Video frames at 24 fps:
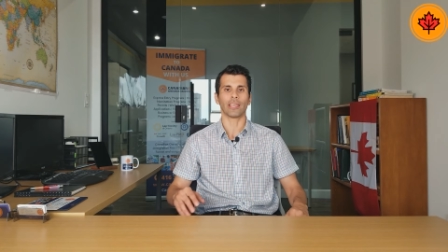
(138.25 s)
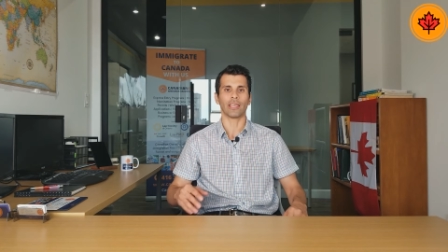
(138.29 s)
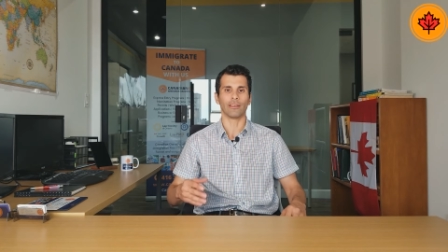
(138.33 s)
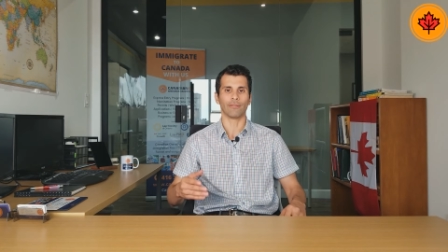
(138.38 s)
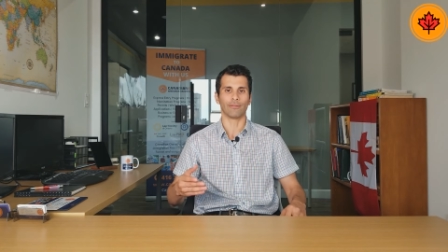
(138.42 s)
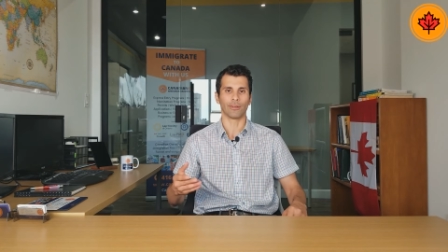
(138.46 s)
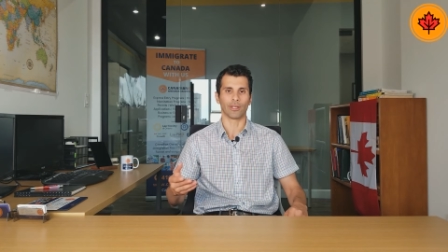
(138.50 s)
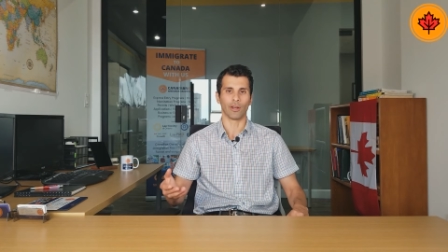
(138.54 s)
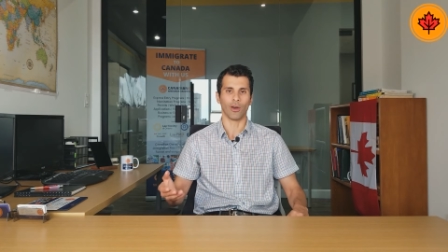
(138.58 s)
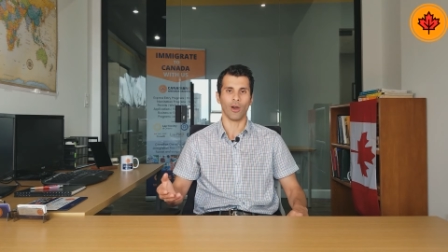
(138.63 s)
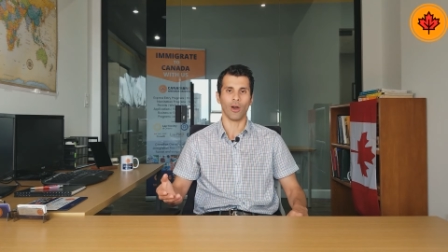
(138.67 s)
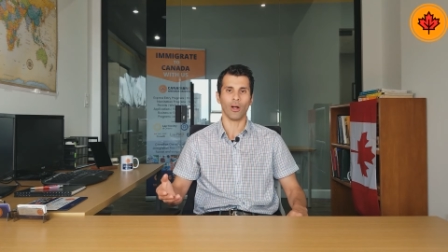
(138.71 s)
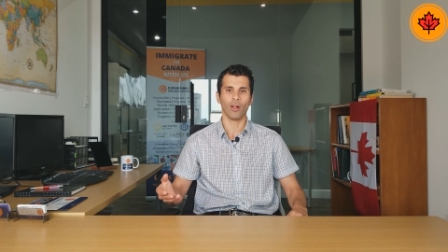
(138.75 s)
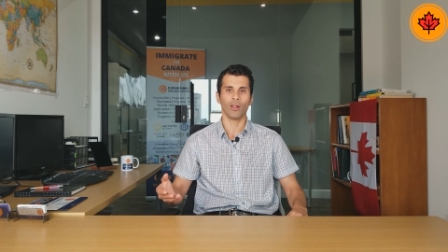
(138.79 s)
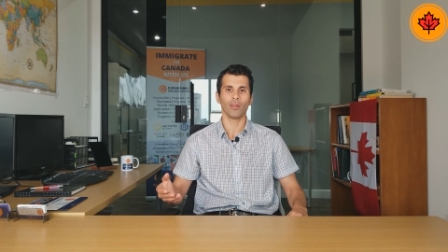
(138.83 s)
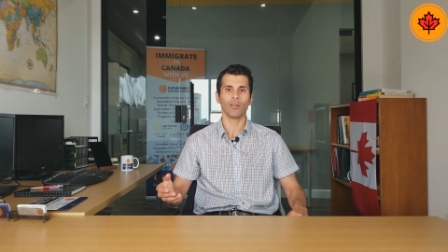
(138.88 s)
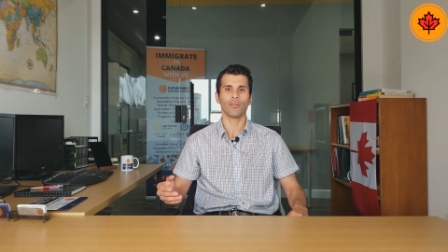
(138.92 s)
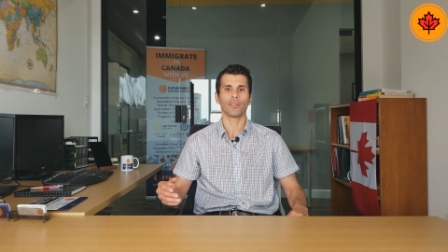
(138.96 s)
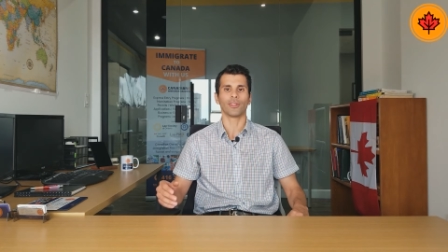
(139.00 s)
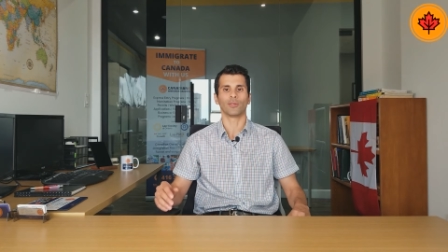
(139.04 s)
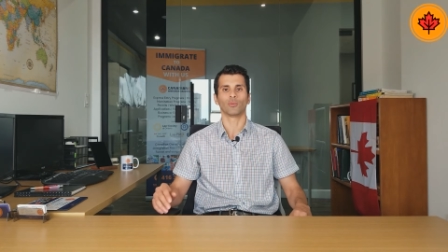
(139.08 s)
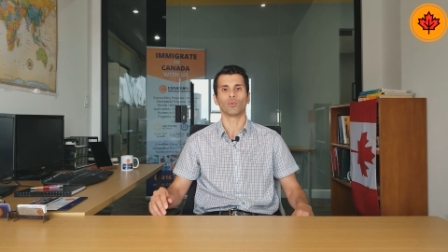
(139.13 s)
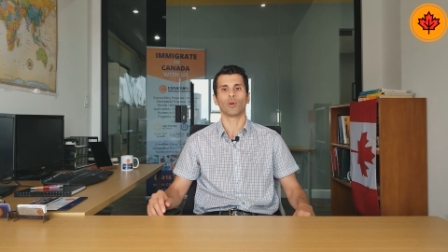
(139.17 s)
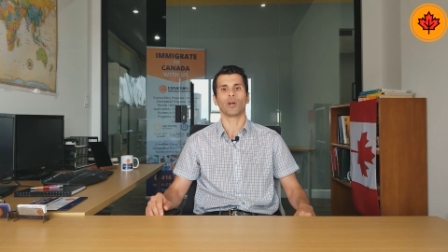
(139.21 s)
if at all,
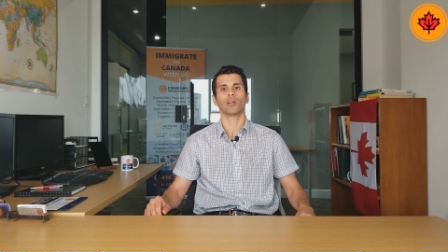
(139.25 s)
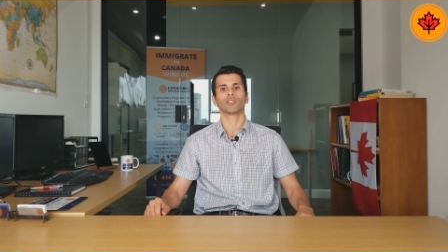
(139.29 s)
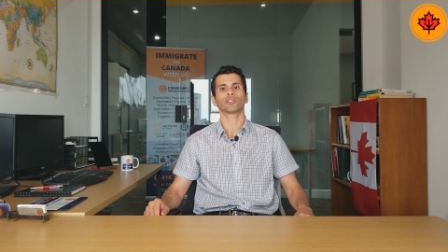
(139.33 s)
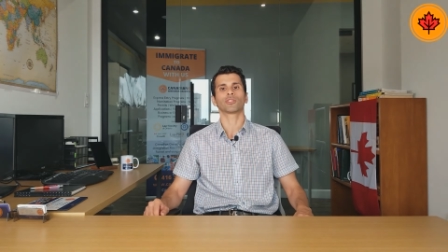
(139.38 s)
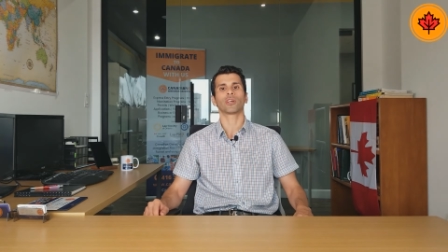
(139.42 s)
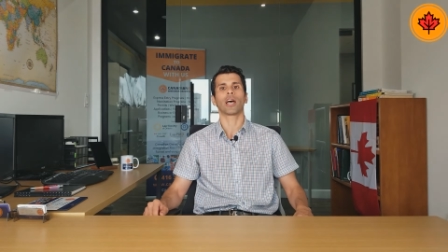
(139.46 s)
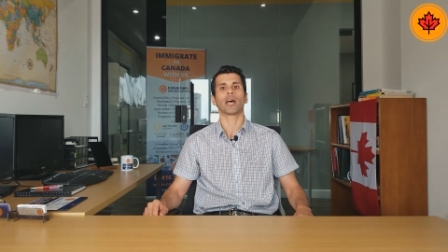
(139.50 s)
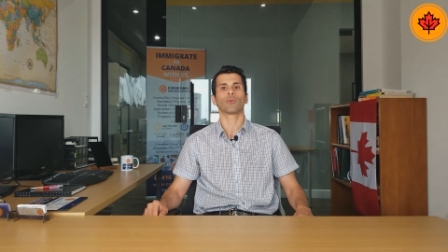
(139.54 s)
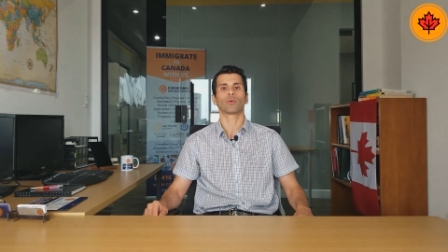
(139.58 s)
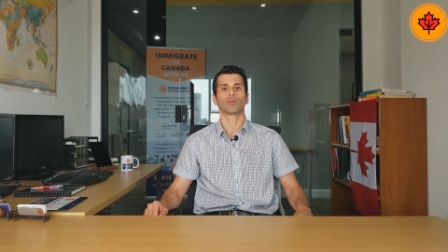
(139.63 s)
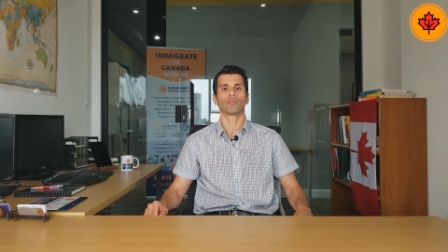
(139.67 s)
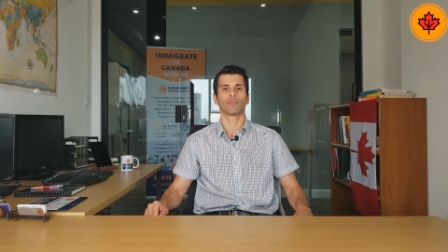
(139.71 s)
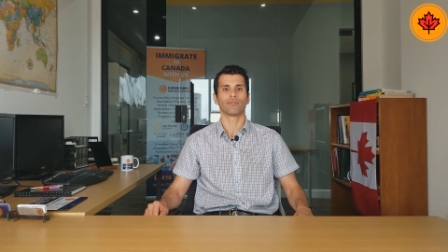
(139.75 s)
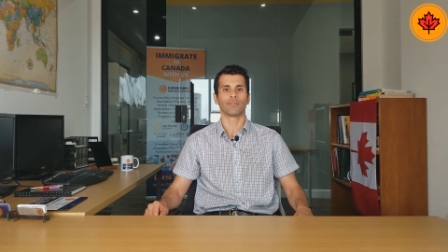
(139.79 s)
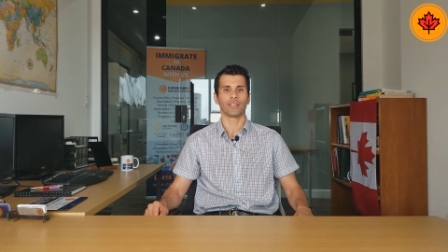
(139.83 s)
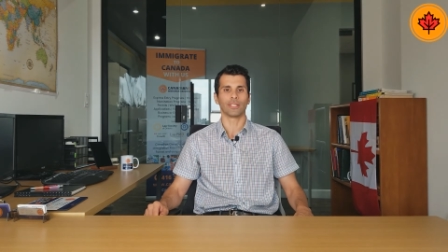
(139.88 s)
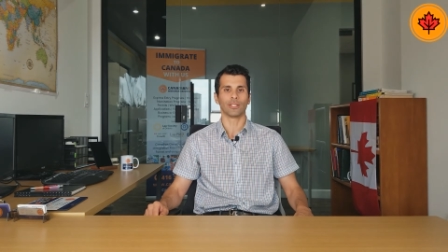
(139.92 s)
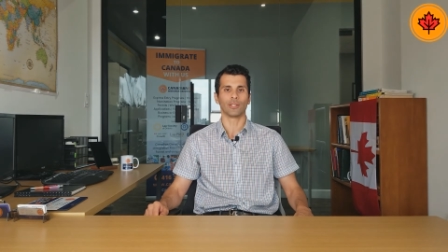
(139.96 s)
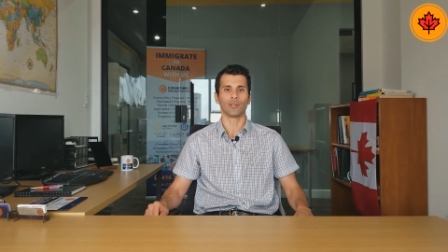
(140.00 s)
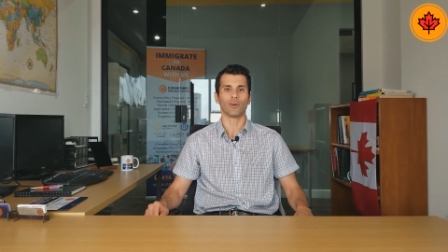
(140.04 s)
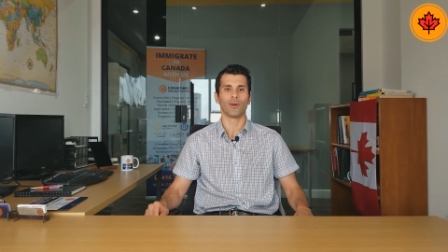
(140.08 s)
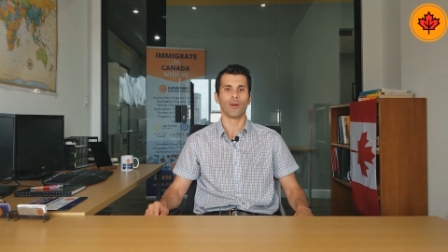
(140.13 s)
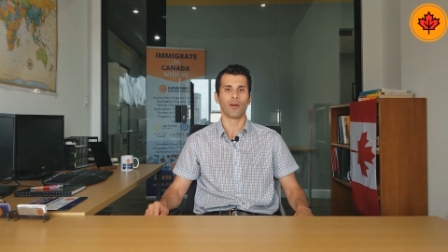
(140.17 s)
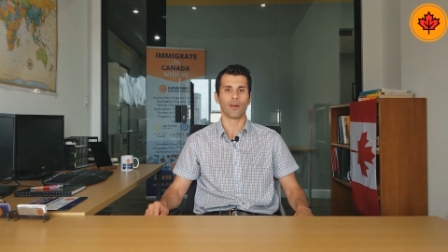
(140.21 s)
then watch our
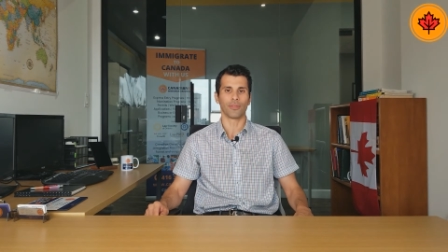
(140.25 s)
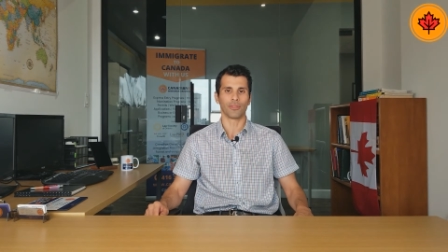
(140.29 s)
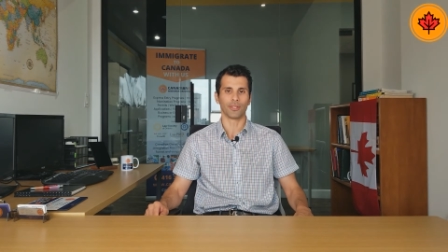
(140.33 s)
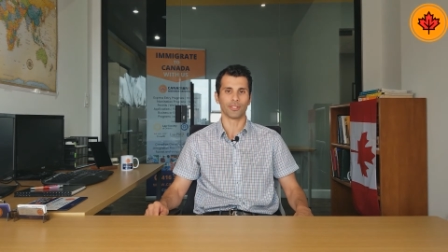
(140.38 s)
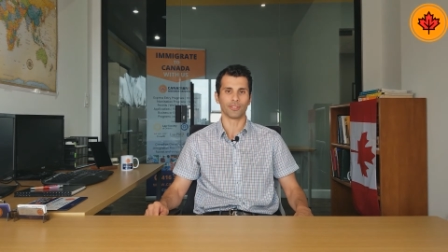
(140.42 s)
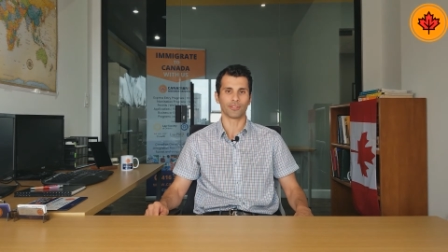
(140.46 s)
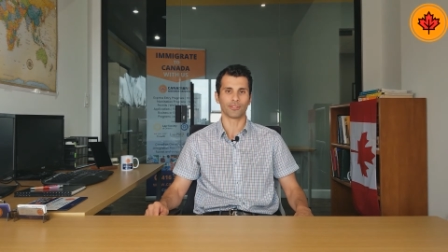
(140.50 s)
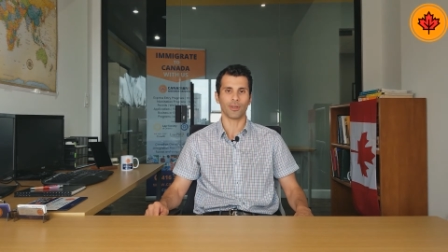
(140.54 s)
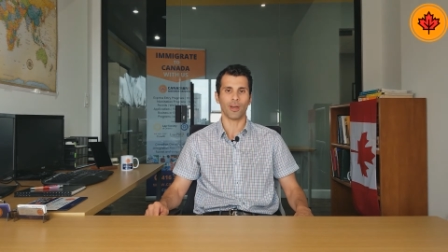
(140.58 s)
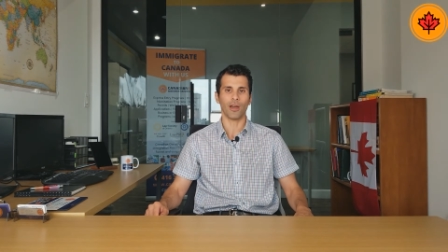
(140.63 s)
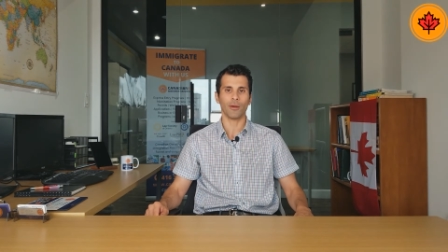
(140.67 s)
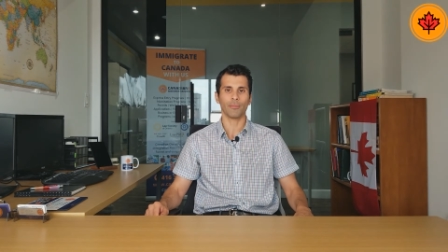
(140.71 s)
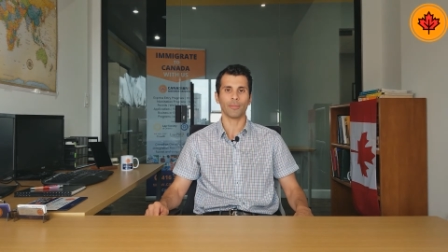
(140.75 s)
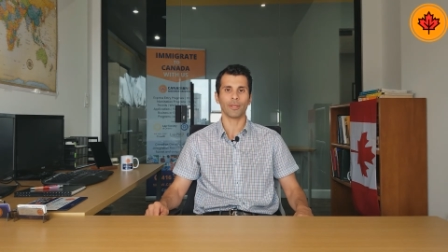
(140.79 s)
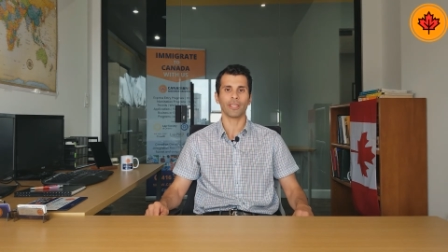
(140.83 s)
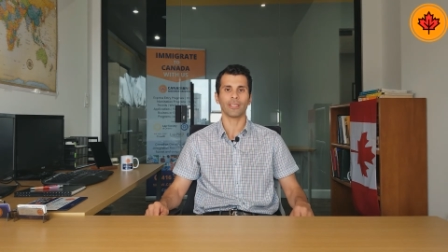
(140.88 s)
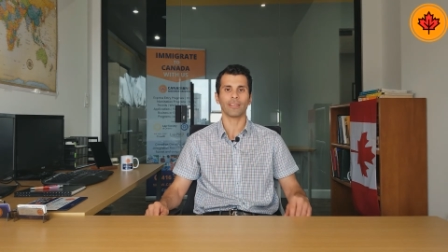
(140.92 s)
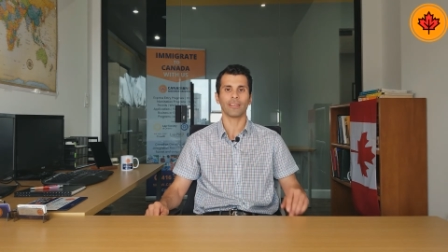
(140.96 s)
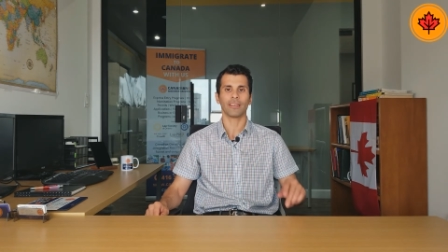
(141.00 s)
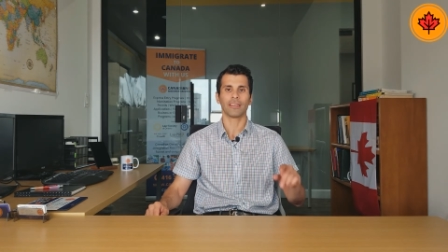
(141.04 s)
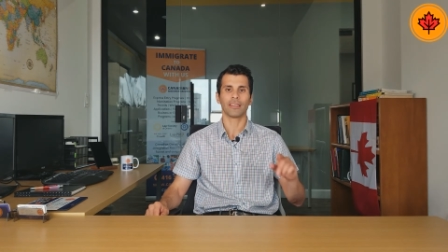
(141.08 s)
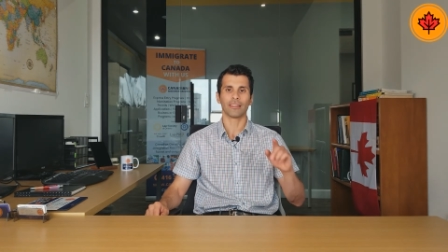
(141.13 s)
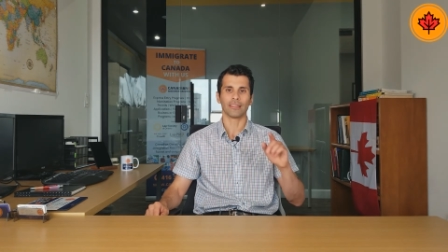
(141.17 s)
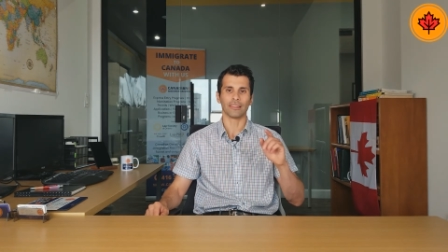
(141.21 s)
video on this
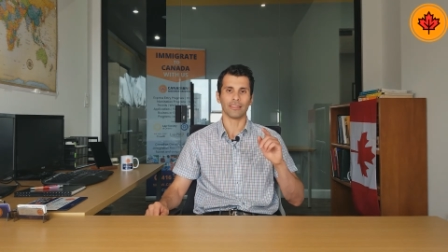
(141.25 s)
topic.